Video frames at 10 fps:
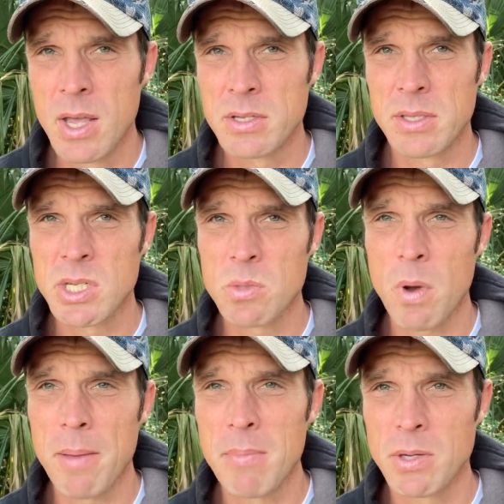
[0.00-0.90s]
So this is
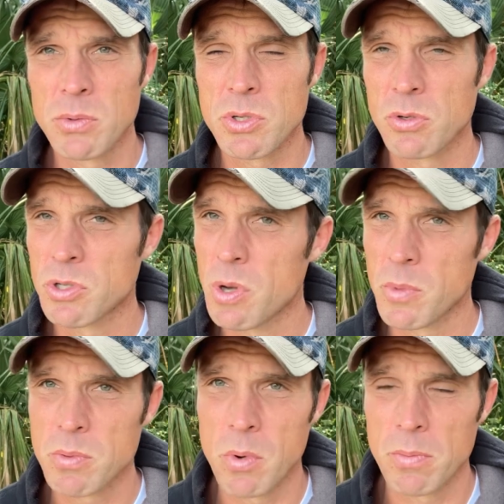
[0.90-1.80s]
why minerals are so
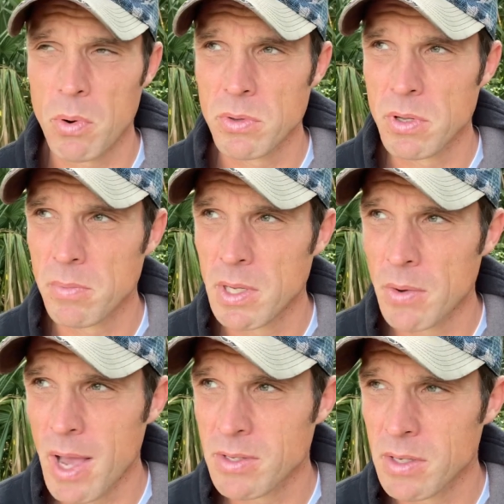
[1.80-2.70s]
much more important than amino
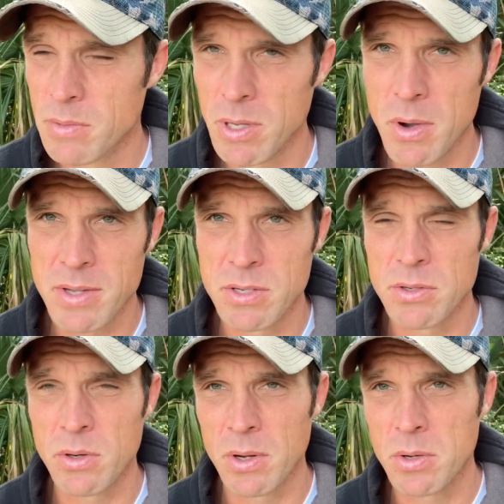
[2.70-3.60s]
acids. Amino acids are
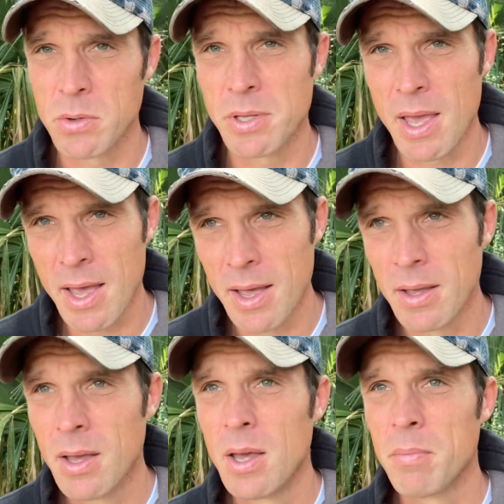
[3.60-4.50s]
critical, yeah,
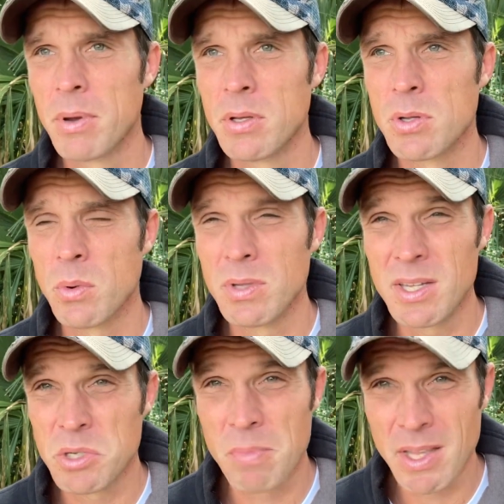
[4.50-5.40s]
but you don't need
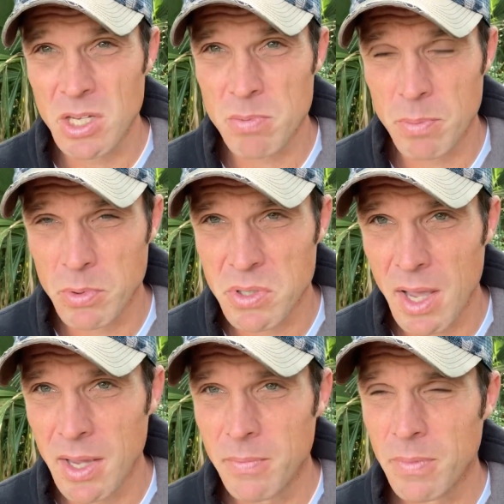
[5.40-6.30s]
as many as people
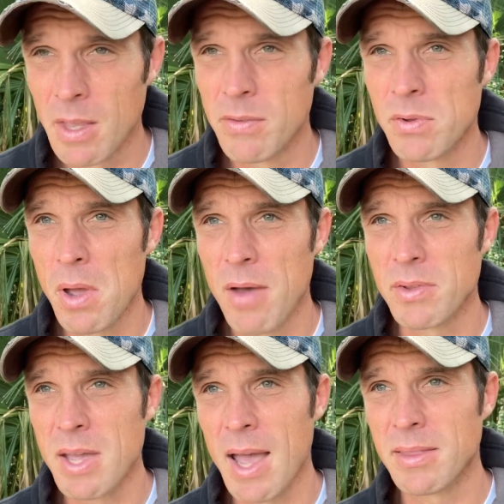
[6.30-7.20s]
say. And if you have a
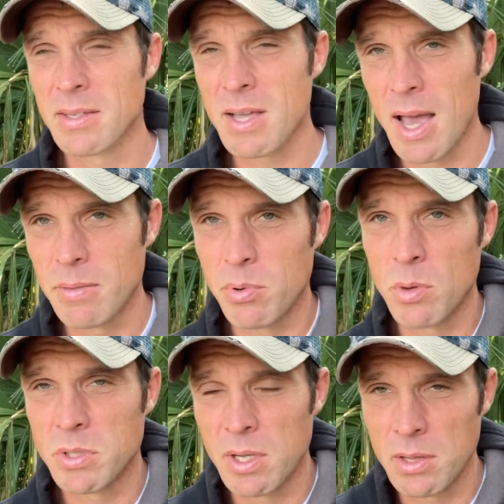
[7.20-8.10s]
diet that's high in
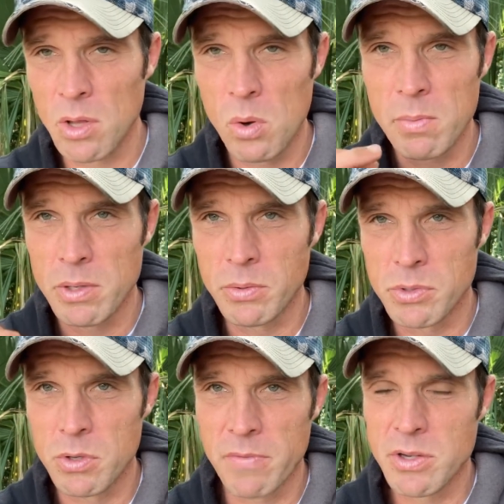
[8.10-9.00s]
protein, low in minerals,
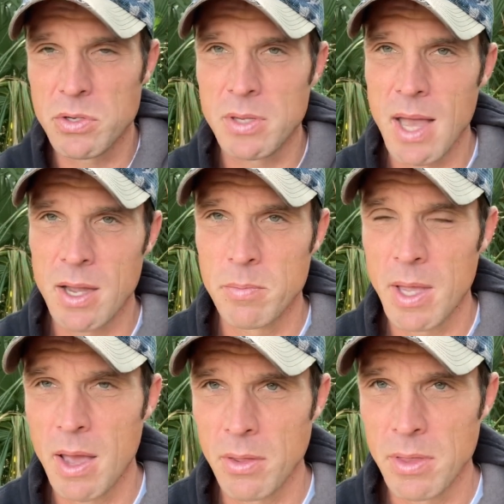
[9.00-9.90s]
you're eventually not going to be
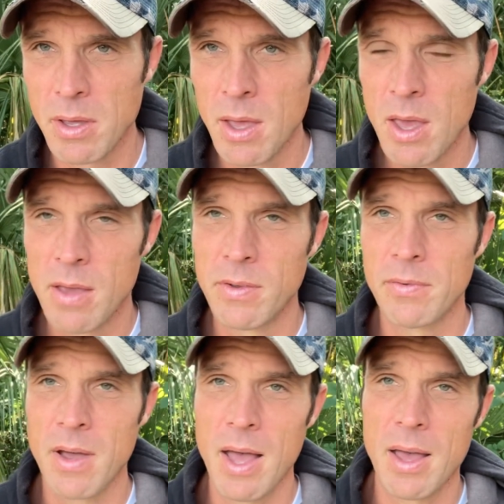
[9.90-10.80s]
healthy. If you
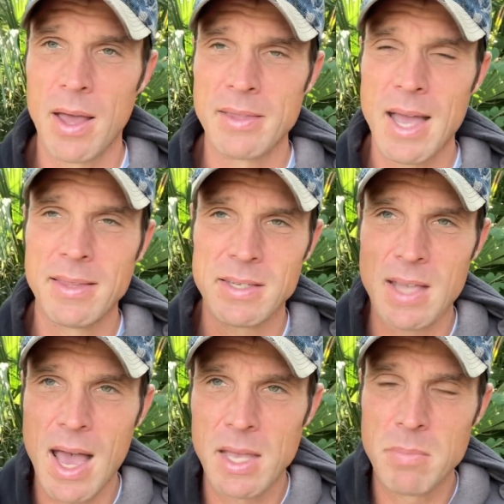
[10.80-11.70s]
have a, a, diet that's
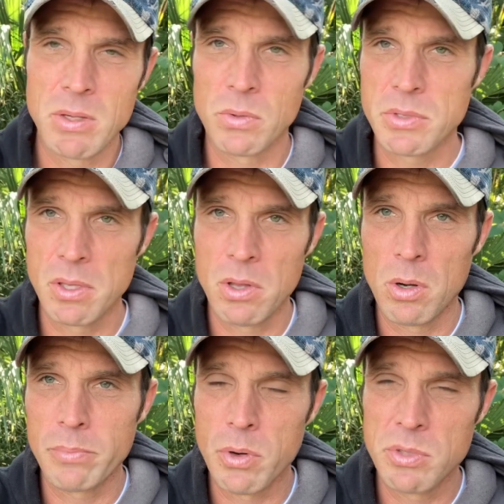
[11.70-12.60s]
high in minerals and low
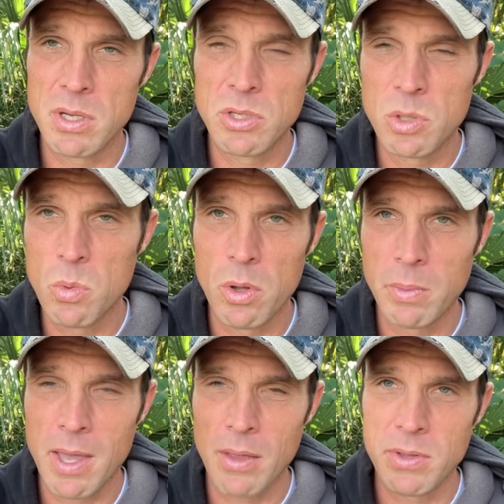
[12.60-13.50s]
in protein, you will
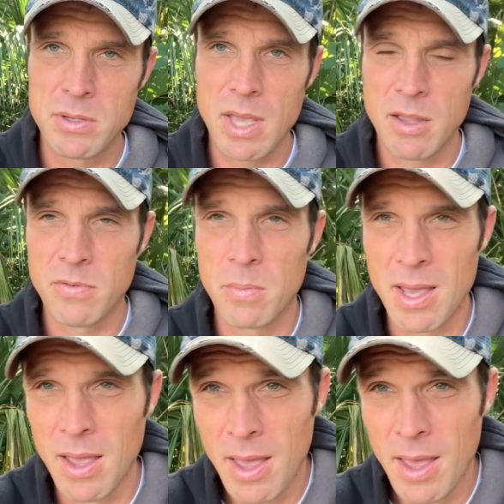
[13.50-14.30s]
be healthy. Take it from me.